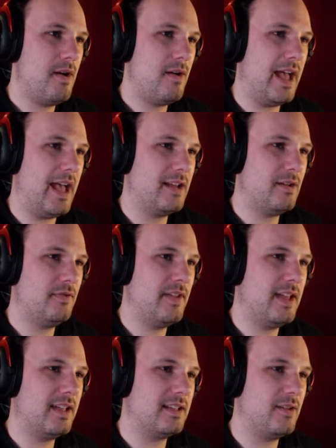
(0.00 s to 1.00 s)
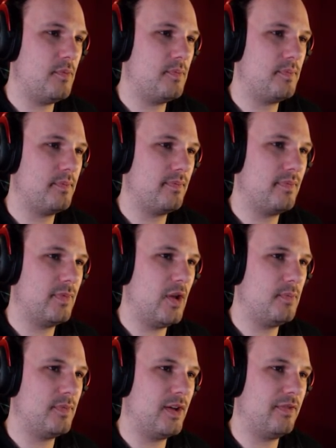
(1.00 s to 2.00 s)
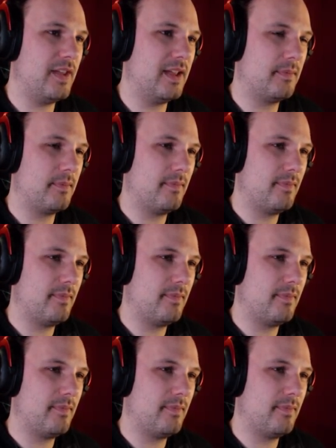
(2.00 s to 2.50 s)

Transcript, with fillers: Okay, I don't think... nope. Nope, nothing.